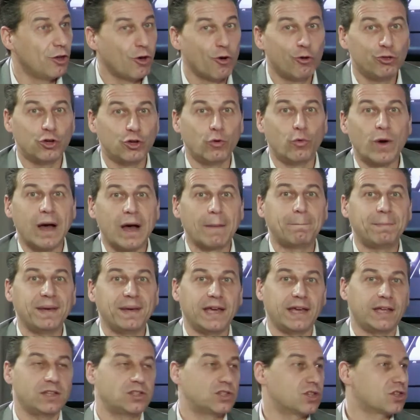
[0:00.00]
web
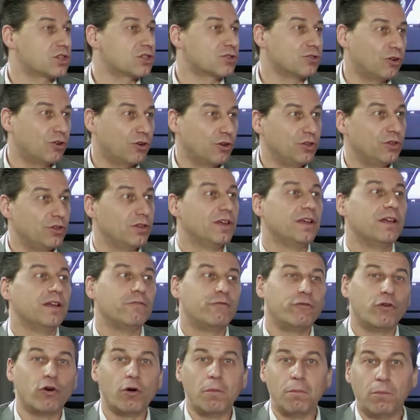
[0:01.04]
page, so
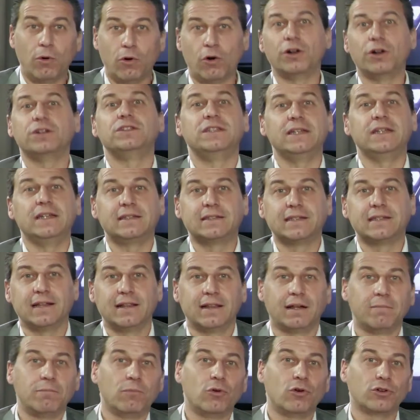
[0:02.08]
for more detail
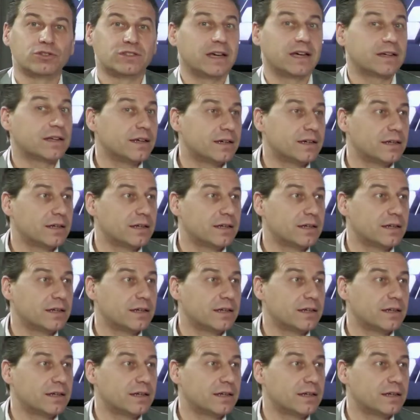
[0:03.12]
and more technical